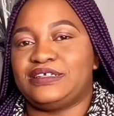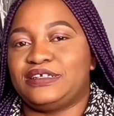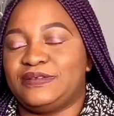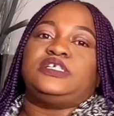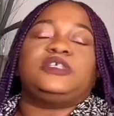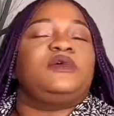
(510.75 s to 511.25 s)

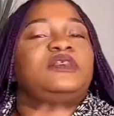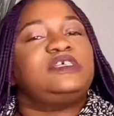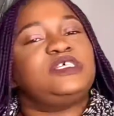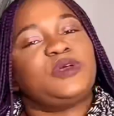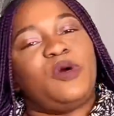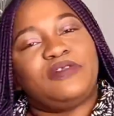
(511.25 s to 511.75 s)
So this is
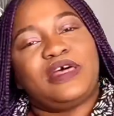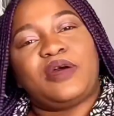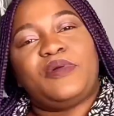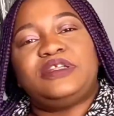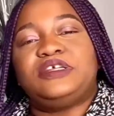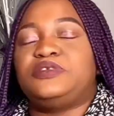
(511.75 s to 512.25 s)
all that I
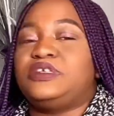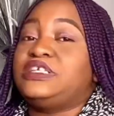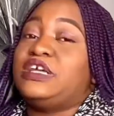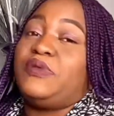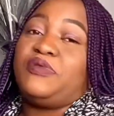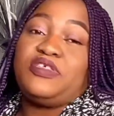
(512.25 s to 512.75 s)
wanted to
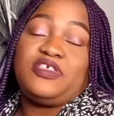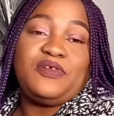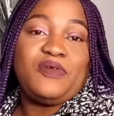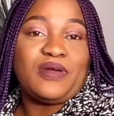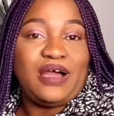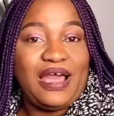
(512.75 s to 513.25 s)
share with you
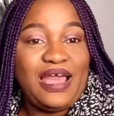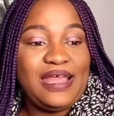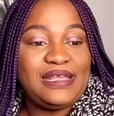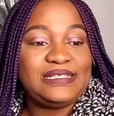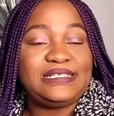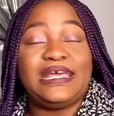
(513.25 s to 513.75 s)

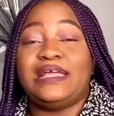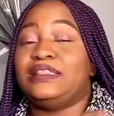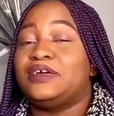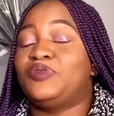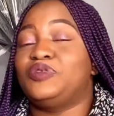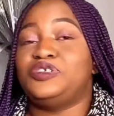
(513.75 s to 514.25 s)
guys, and the
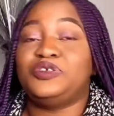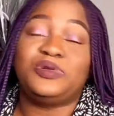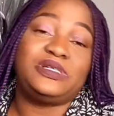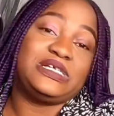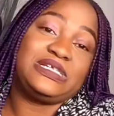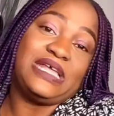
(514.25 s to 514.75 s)
good
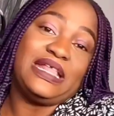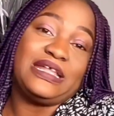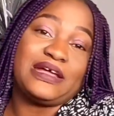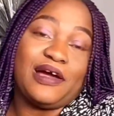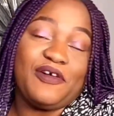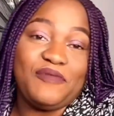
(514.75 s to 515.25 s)
news is that the
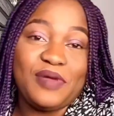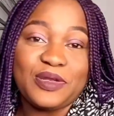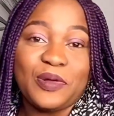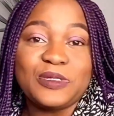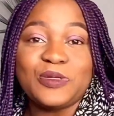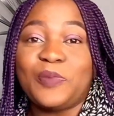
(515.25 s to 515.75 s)
government
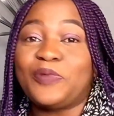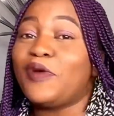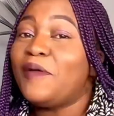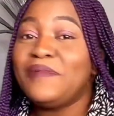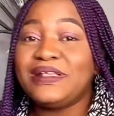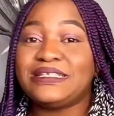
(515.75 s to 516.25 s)
also
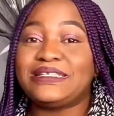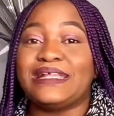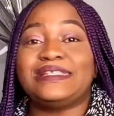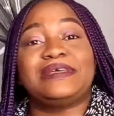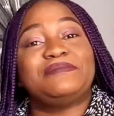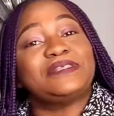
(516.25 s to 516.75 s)
promised that
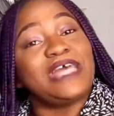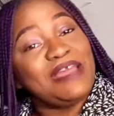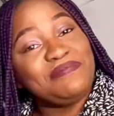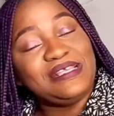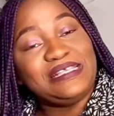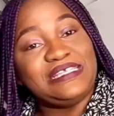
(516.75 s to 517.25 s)
sometime
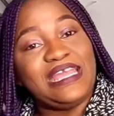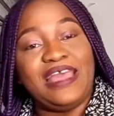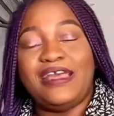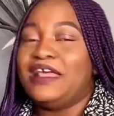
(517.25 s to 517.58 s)
this year